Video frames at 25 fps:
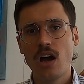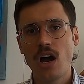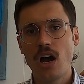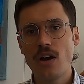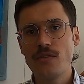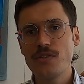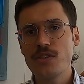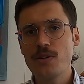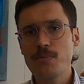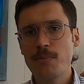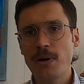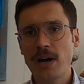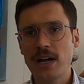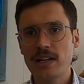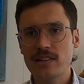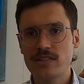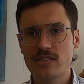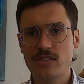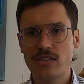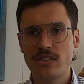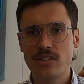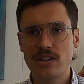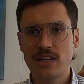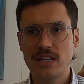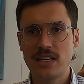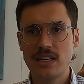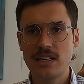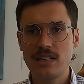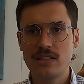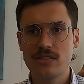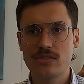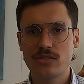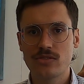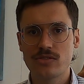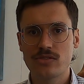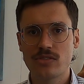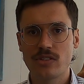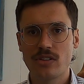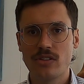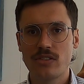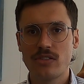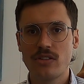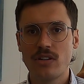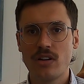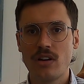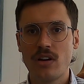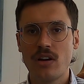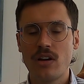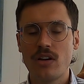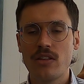Over the past 30 years or
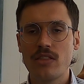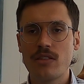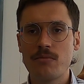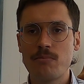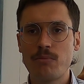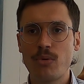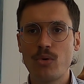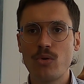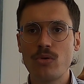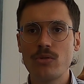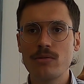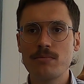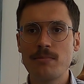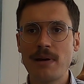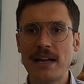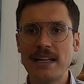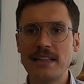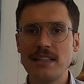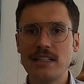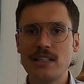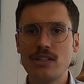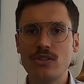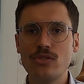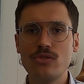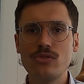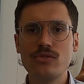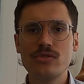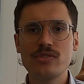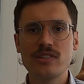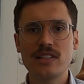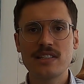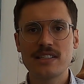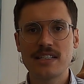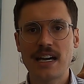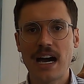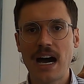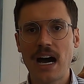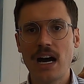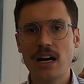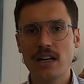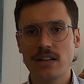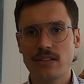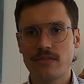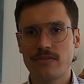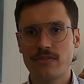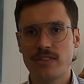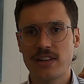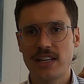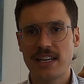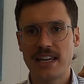so, the board mainly used the
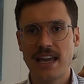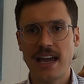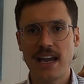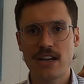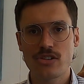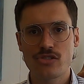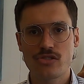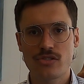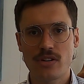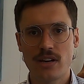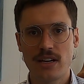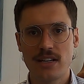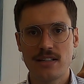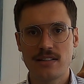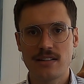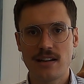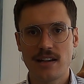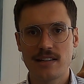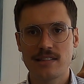target for the cash rate